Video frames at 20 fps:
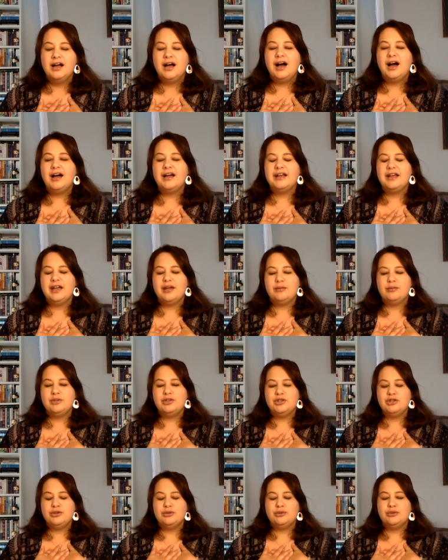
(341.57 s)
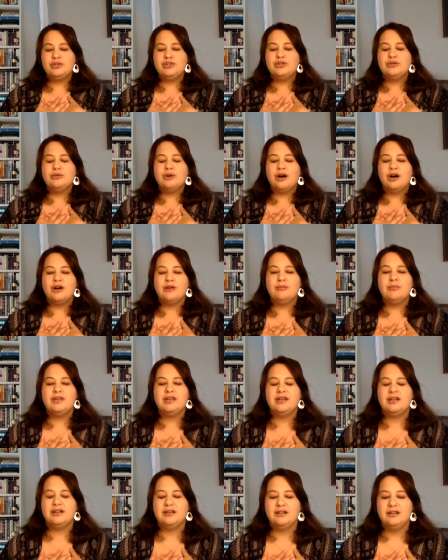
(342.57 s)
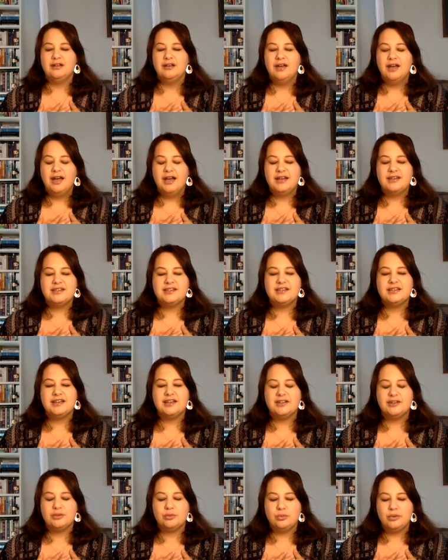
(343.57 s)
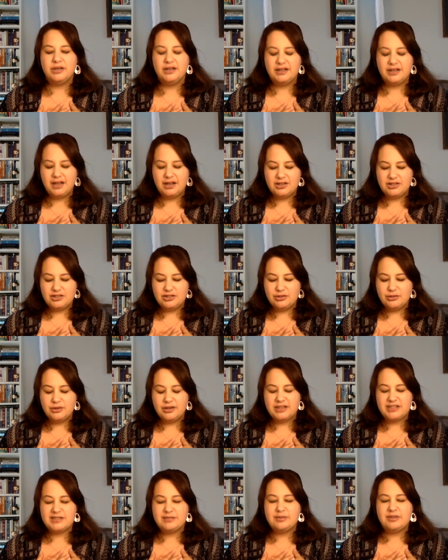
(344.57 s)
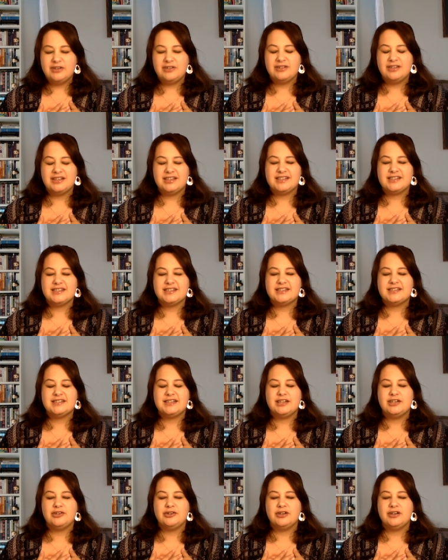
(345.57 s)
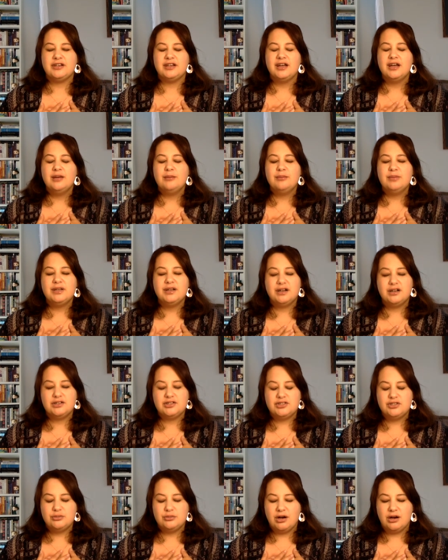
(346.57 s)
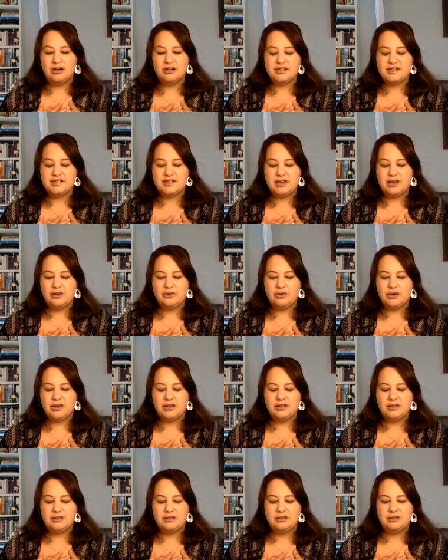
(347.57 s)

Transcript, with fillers: I am you, you are me. And together we get to experience the sacred, because you are sacred.